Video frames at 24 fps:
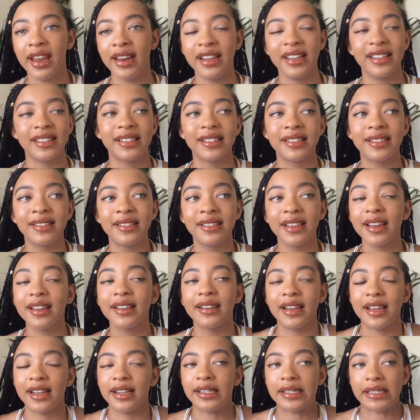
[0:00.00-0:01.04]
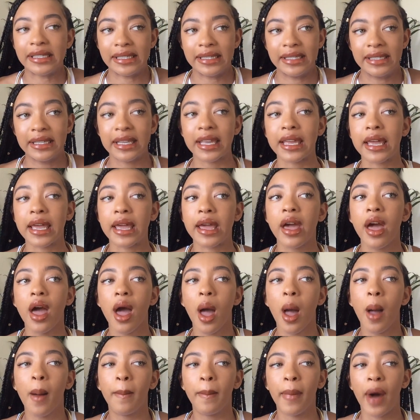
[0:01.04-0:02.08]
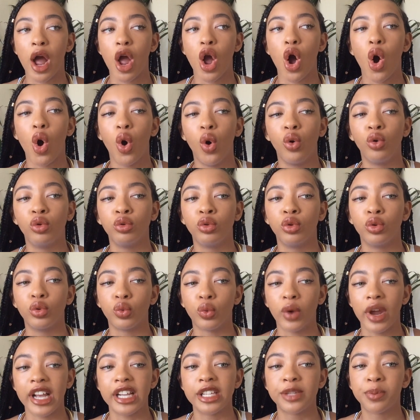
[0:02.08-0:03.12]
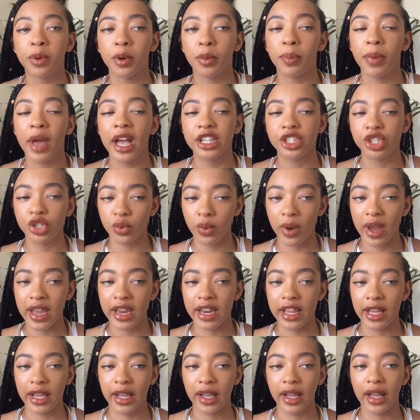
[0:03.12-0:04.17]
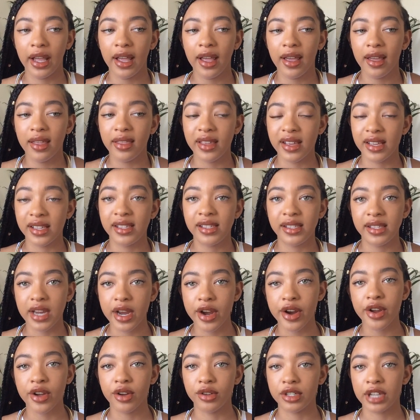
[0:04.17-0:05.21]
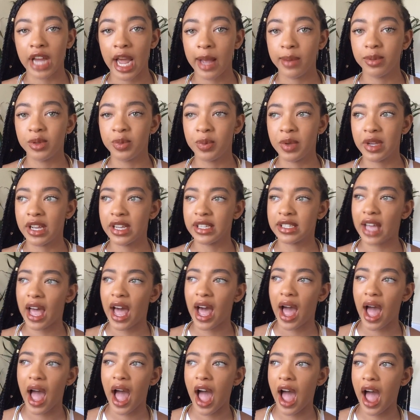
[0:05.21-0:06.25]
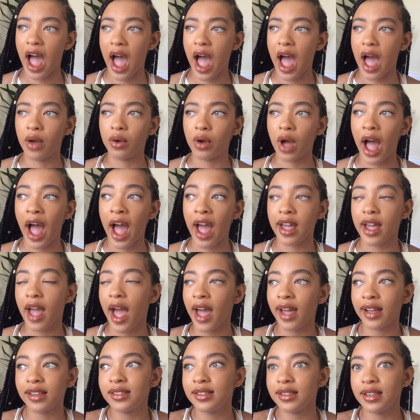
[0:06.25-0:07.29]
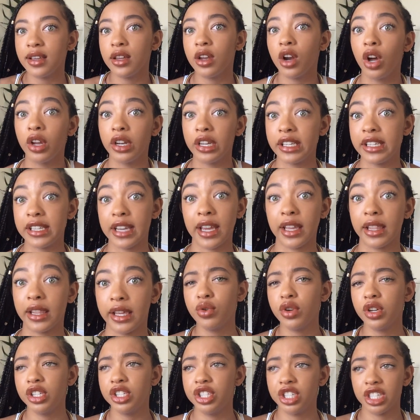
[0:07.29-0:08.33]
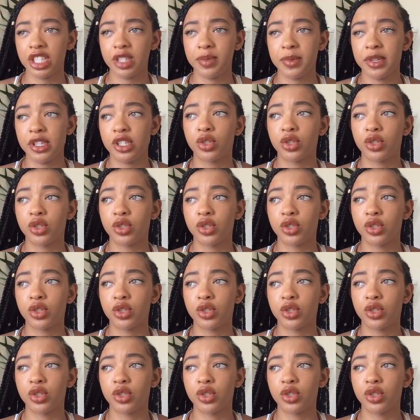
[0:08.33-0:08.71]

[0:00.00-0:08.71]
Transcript: And it's sickening to see my own race perpetuating these stereotypes, because I see it on a daily. You could just be